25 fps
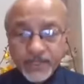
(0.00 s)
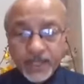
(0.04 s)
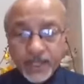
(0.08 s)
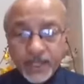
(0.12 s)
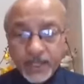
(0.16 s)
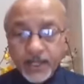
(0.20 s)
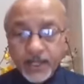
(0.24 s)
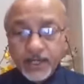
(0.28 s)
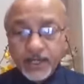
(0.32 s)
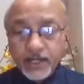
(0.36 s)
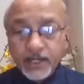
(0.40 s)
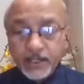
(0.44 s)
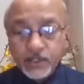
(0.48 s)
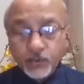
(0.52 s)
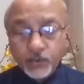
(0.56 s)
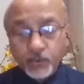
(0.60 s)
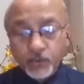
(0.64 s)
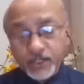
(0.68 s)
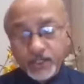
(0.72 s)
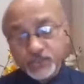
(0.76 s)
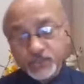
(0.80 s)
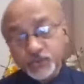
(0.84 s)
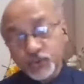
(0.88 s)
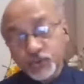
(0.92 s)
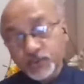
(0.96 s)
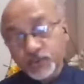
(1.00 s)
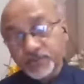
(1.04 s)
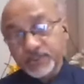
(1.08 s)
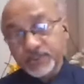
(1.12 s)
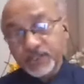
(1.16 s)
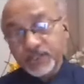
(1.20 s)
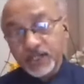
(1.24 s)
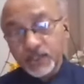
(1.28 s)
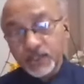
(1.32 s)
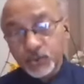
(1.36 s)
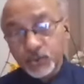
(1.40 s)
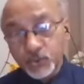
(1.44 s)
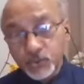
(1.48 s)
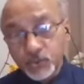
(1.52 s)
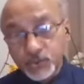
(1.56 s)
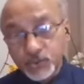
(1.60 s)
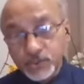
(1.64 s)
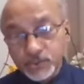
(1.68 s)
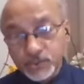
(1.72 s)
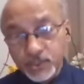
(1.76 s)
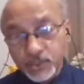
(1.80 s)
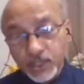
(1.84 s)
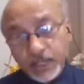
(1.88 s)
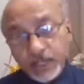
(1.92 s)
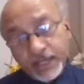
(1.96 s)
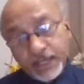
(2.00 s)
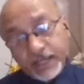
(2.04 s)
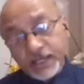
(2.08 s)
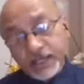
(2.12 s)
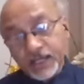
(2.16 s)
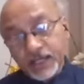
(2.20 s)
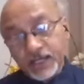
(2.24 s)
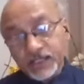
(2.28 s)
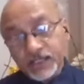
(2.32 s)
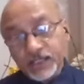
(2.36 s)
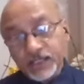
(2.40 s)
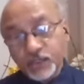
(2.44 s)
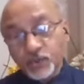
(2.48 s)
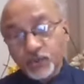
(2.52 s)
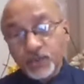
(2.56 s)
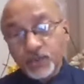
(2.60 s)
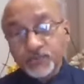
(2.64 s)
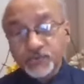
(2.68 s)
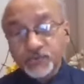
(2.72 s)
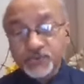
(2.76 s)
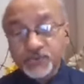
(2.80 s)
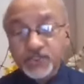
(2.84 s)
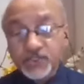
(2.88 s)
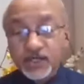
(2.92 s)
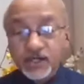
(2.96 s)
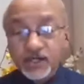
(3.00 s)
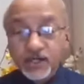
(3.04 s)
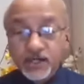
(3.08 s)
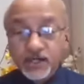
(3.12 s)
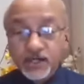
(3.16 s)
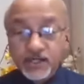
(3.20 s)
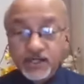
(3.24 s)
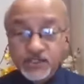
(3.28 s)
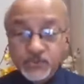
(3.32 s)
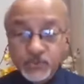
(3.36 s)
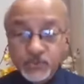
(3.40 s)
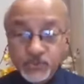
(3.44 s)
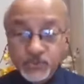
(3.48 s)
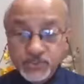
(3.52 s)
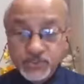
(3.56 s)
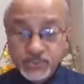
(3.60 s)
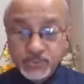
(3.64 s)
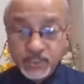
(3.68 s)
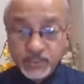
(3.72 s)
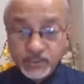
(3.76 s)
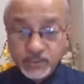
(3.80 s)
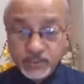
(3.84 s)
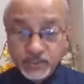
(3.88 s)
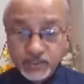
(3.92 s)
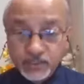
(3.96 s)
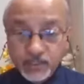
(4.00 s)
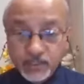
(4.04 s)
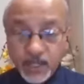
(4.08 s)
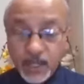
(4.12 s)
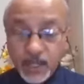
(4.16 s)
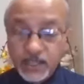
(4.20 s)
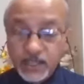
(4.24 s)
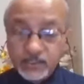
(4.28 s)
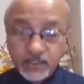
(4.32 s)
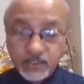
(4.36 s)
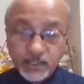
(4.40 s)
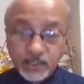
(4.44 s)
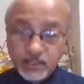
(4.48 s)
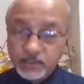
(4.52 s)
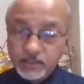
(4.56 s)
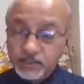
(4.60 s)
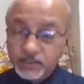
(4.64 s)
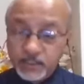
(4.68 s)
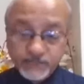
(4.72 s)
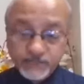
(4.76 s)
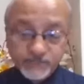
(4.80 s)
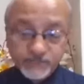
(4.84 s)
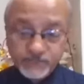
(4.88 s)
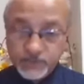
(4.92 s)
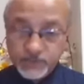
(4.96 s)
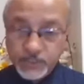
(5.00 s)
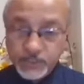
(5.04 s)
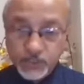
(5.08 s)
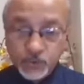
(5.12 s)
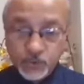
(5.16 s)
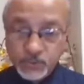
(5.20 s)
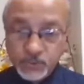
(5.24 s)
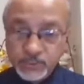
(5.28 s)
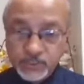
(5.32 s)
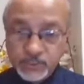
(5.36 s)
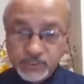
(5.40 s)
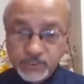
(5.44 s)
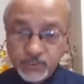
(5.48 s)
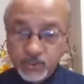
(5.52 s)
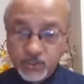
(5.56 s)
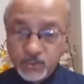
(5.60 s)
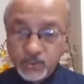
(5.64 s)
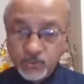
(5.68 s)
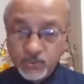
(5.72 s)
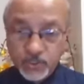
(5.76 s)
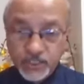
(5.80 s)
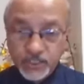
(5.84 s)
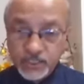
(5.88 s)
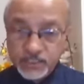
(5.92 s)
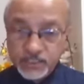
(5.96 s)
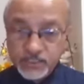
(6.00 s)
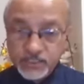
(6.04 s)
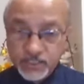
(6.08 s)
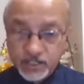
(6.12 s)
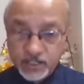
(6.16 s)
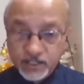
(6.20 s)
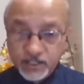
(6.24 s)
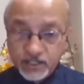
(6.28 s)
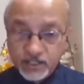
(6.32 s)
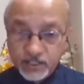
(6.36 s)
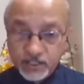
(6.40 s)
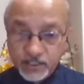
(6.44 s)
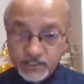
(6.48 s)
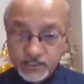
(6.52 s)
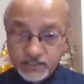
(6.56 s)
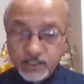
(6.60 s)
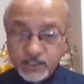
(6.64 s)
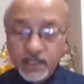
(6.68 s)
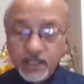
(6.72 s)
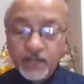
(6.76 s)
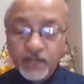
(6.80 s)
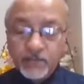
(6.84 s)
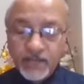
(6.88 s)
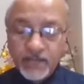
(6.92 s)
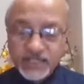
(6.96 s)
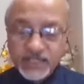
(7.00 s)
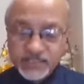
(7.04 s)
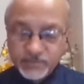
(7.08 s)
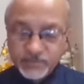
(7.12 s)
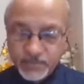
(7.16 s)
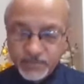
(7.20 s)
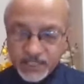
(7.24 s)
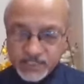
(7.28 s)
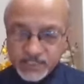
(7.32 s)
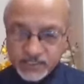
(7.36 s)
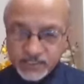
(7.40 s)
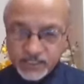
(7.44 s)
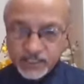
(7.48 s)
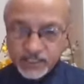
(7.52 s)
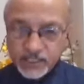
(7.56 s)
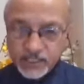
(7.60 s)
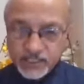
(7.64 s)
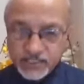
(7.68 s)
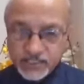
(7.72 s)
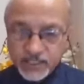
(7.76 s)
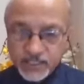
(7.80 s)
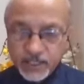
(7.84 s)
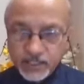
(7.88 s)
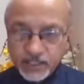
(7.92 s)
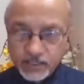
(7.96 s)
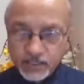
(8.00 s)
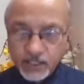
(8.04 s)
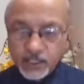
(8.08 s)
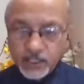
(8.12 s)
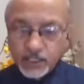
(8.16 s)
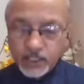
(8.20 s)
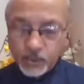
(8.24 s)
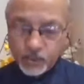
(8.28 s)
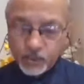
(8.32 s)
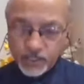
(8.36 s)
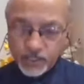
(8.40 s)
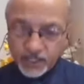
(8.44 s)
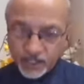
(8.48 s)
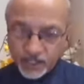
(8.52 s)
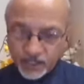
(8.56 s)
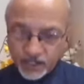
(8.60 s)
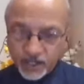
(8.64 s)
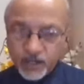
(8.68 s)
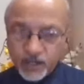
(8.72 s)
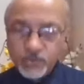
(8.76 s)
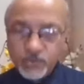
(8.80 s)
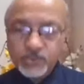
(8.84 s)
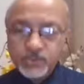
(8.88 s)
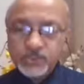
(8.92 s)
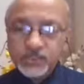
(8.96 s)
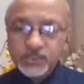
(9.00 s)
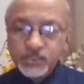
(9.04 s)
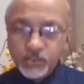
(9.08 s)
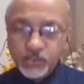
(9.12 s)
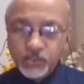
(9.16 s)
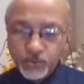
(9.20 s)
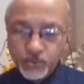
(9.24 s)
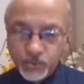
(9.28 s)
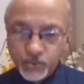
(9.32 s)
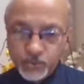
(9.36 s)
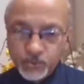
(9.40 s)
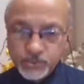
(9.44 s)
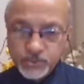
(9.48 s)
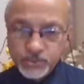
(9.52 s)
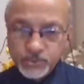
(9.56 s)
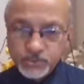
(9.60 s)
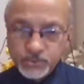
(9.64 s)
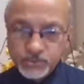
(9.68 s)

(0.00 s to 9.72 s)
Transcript: and what should be the dose. Again, you have to standardize those things, either if the dose is not already standardized. But best thing is that you take out the dose,